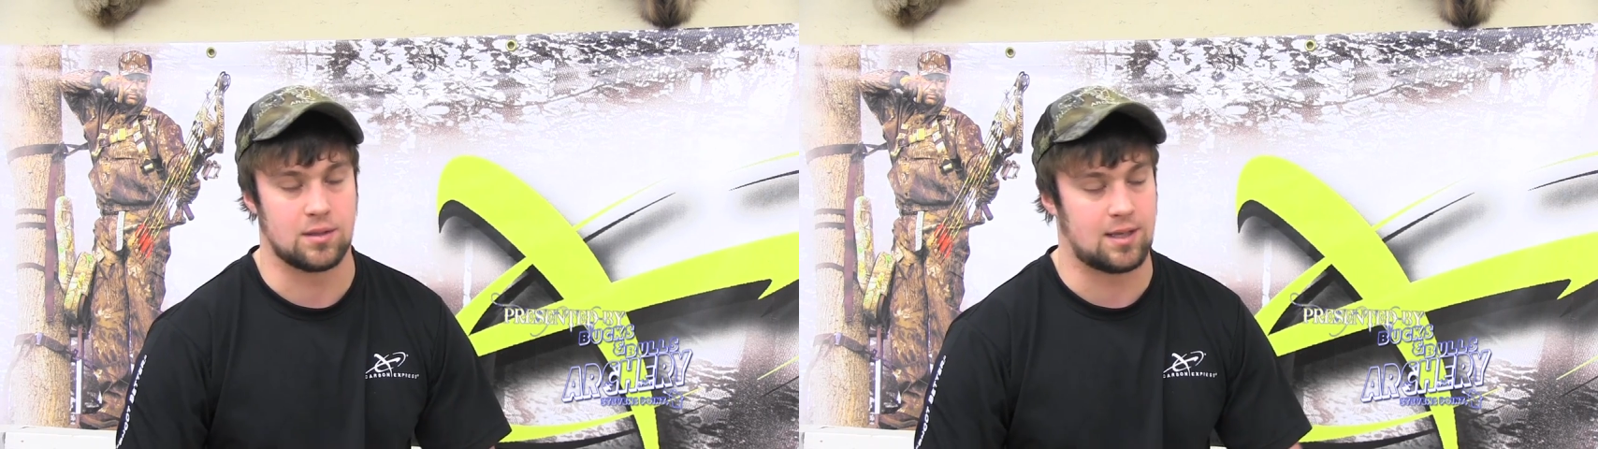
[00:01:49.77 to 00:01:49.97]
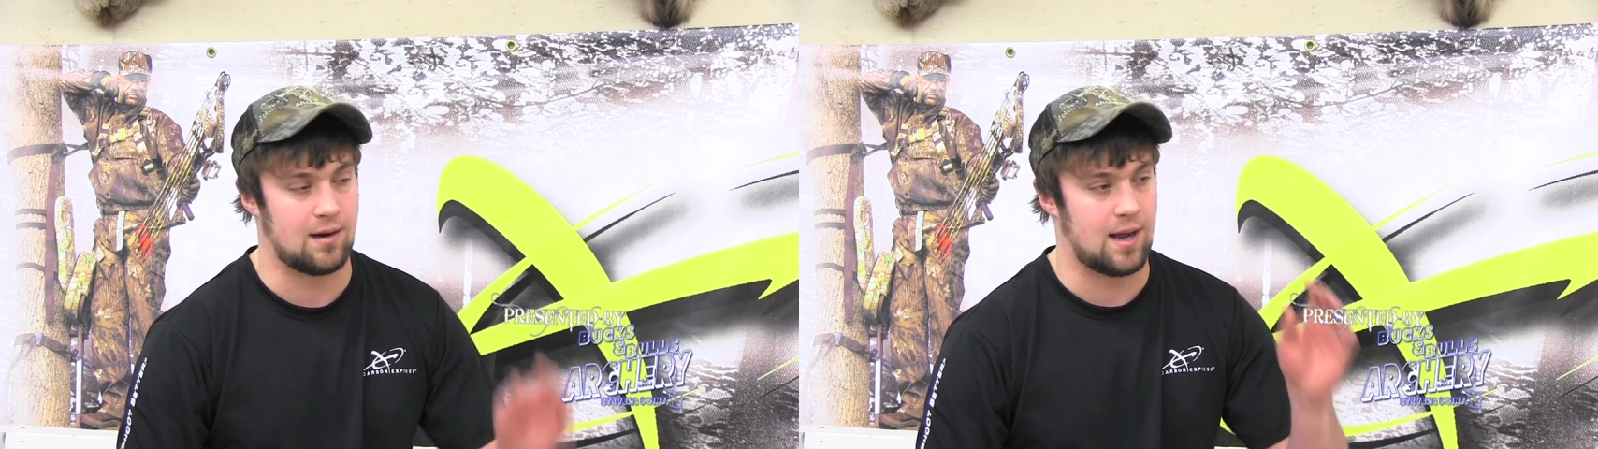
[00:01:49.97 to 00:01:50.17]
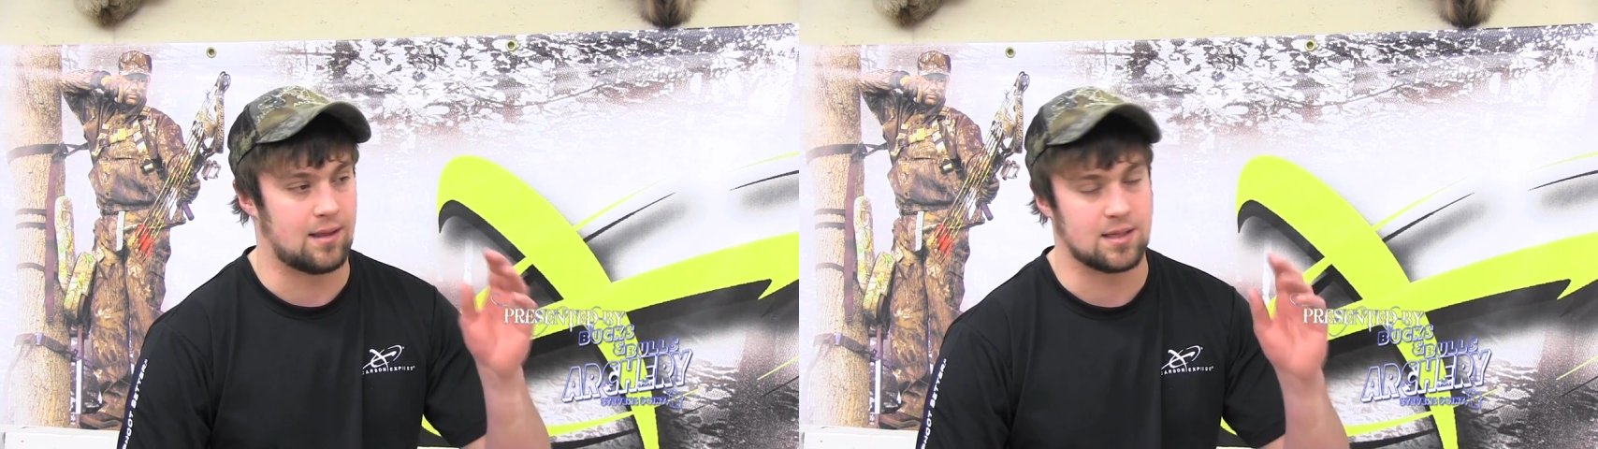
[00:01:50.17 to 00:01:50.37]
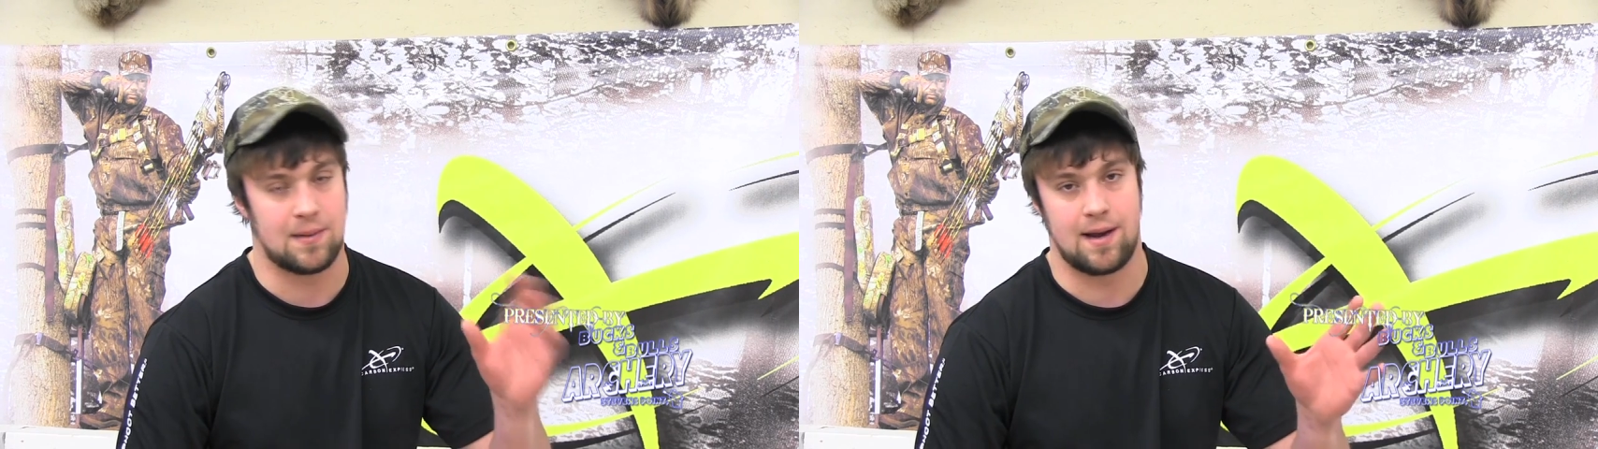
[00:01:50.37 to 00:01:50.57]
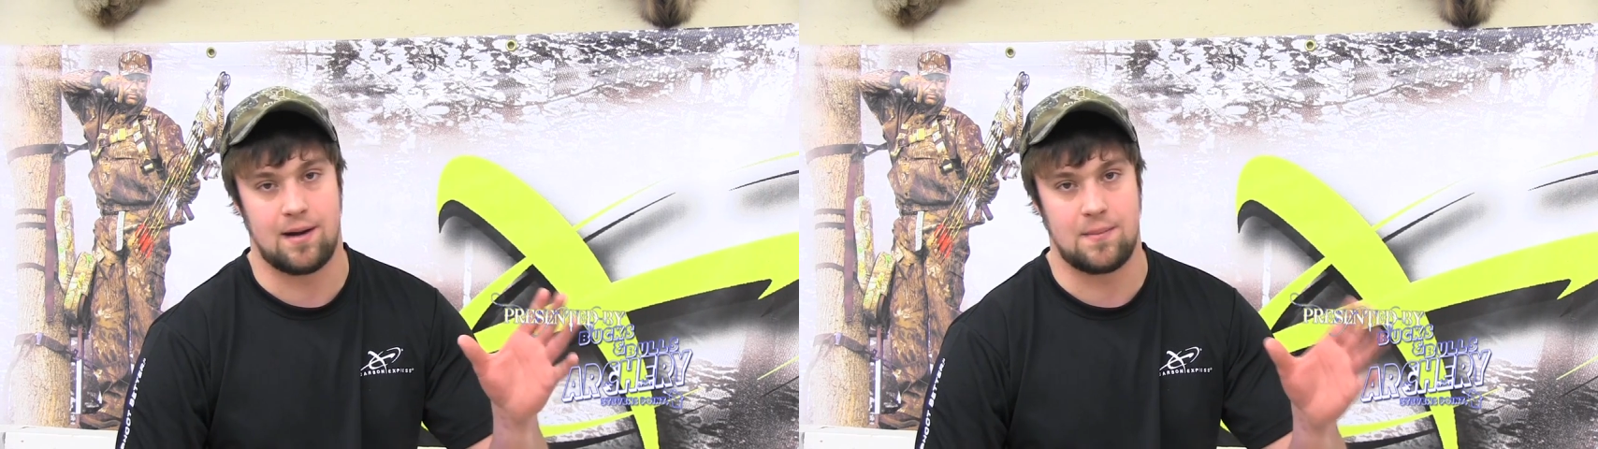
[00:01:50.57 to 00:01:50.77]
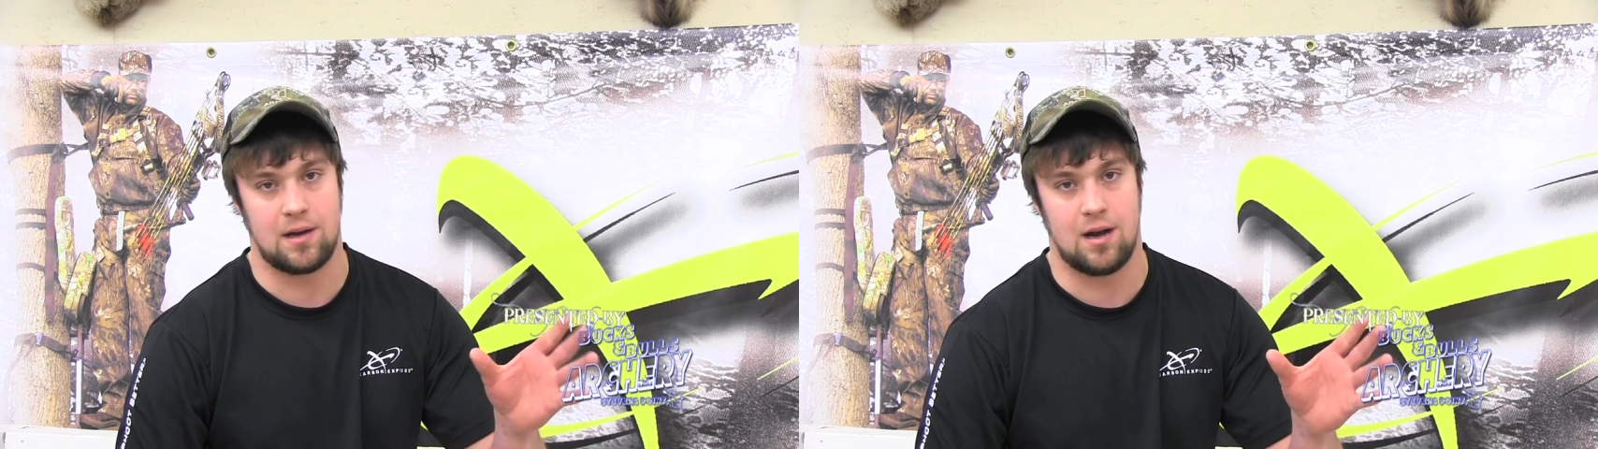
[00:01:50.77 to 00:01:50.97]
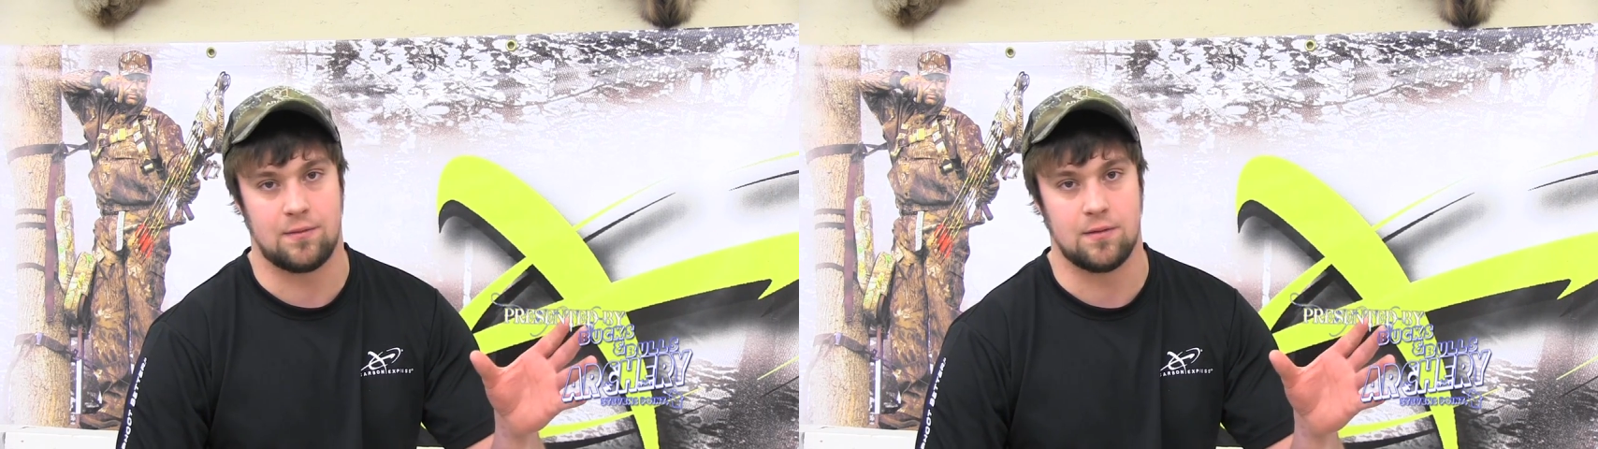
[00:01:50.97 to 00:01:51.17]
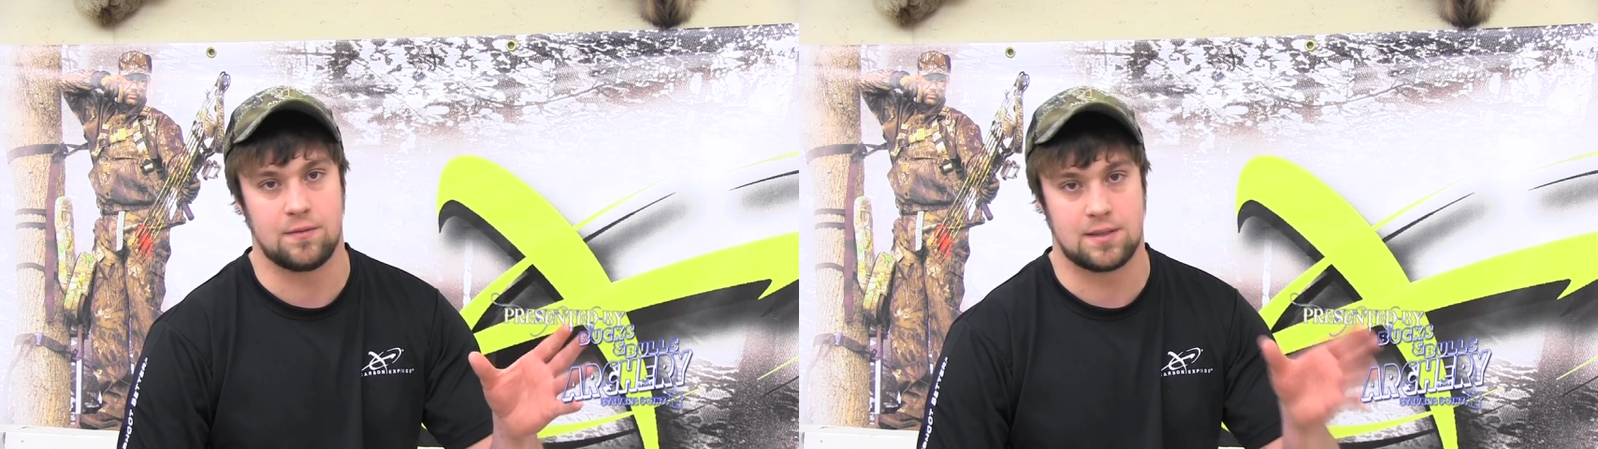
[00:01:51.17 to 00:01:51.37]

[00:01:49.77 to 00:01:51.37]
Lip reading: stare at the spot you're aiming off of.